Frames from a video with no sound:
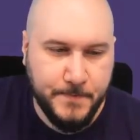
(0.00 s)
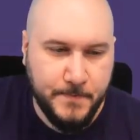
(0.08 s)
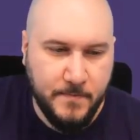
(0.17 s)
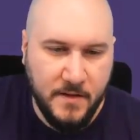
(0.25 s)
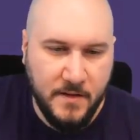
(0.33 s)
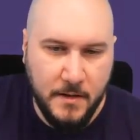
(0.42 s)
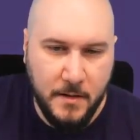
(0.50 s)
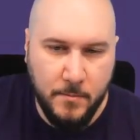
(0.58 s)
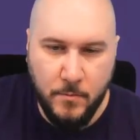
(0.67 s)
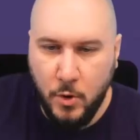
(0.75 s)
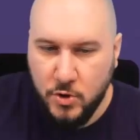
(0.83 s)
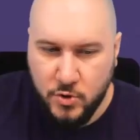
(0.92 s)

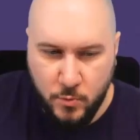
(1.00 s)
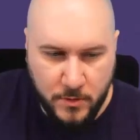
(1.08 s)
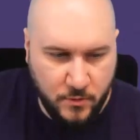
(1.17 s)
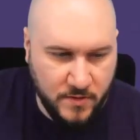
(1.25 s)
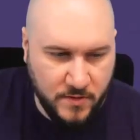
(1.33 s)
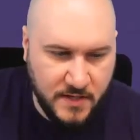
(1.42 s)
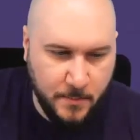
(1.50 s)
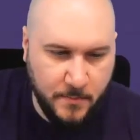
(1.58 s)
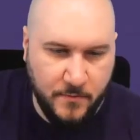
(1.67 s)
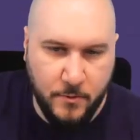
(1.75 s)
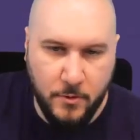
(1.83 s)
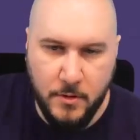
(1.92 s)
Also, we do the same
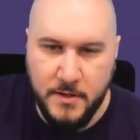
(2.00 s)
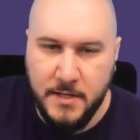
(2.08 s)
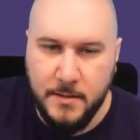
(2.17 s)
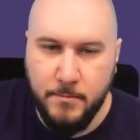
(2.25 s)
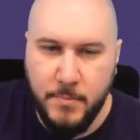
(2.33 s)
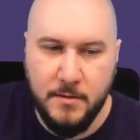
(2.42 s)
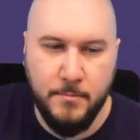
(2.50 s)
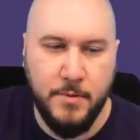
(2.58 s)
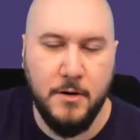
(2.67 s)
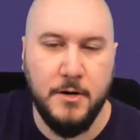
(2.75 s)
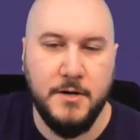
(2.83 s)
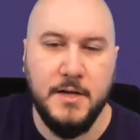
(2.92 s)
for the bottom
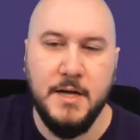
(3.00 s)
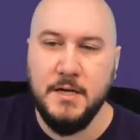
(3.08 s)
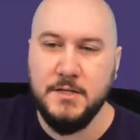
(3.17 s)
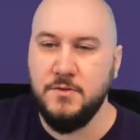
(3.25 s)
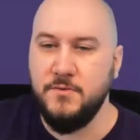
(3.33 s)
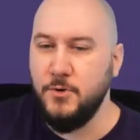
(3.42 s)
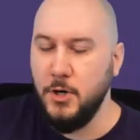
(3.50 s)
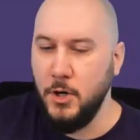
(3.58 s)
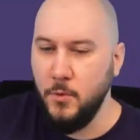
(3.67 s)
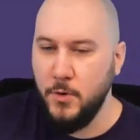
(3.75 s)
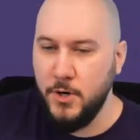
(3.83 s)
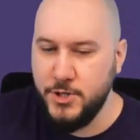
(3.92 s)
part. So for the
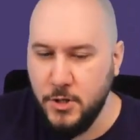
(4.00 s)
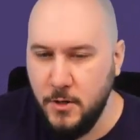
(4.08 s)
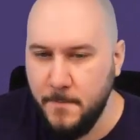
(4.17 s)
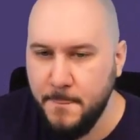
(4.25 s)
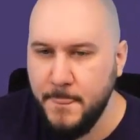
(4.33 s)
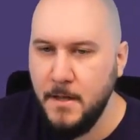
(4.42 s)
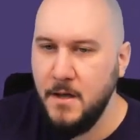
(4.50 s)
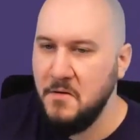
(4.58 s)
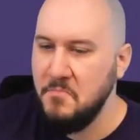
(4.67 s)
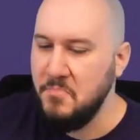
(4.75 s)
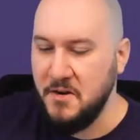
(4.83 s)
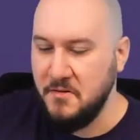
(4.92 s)
lower jaw,
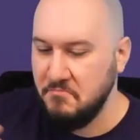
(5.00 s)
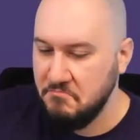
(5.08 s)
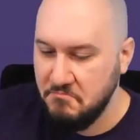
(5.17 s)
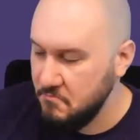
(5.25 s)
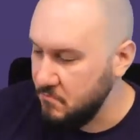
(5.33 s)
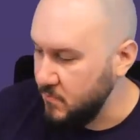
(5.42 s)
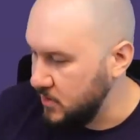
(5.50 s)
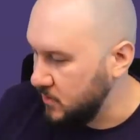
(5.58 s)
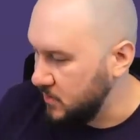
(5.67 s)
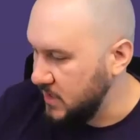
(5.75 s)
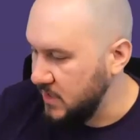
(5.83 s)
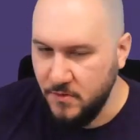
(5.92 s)
but we don't
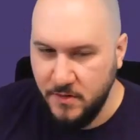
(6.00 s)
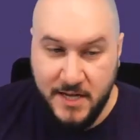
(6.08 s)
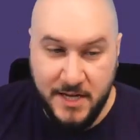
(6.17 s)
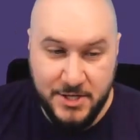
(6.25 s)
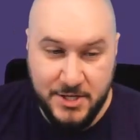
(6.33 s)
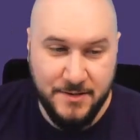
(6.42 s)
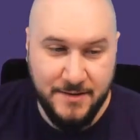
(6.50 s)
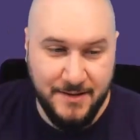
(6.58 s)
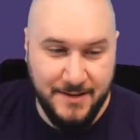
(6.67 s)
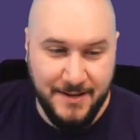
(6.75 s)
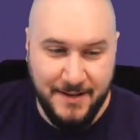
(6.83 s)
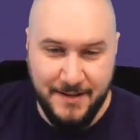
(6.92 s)
need to attach,
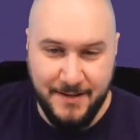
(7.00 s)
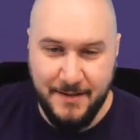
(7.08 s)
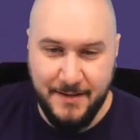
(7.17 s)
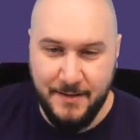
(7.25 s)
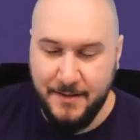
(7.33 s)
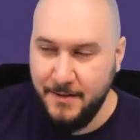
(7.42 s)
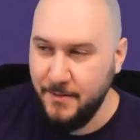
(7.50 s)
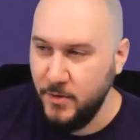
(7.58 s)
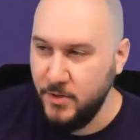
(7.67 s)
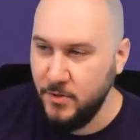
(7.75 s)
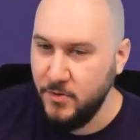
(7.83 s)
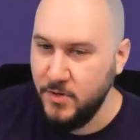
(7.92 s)
we
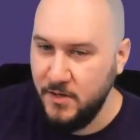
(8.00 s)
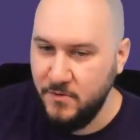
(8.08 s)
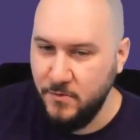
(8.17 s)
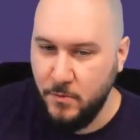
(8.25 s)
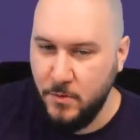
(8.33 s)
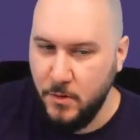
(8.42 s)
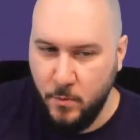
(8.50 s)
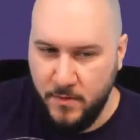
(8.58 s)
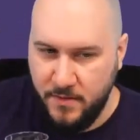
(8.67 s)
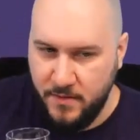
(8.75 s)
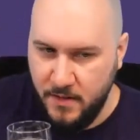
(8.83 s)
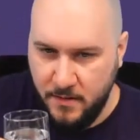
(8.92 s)
don't need to go
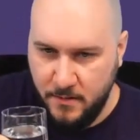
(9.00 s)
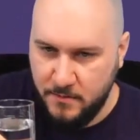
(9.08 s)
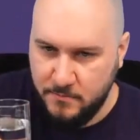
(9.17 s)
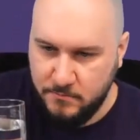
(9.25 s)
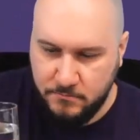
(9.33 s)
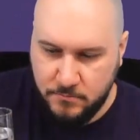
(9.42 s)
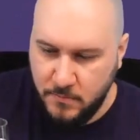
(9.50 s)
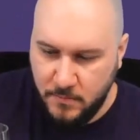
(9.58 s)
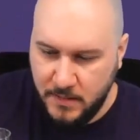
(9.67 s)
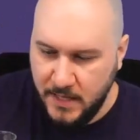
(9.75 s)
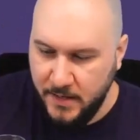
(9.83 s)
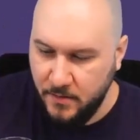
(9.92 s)
with here
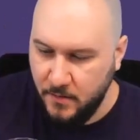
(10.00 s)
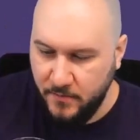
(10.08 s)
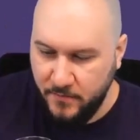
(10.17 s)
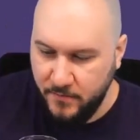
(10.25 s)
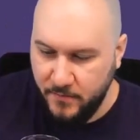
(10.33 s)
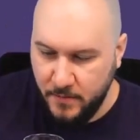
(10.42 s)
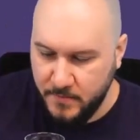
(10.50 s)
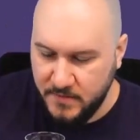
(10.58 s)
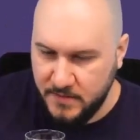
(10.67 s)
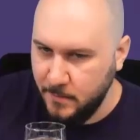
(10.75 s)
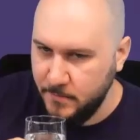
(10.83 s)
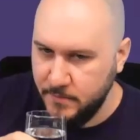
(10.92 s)
kind of
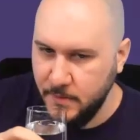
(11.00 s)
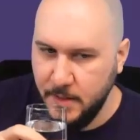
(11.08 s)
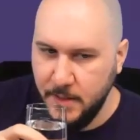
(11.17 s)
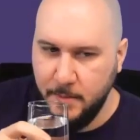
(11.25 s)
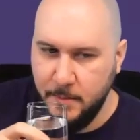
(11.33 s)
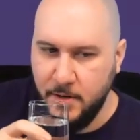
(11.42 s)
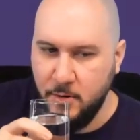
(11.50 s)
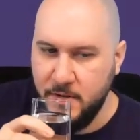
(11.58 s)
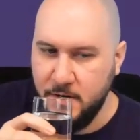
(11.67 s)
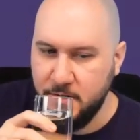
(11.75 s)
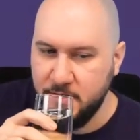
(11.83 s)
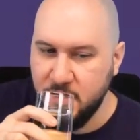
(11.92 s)
stump parameters.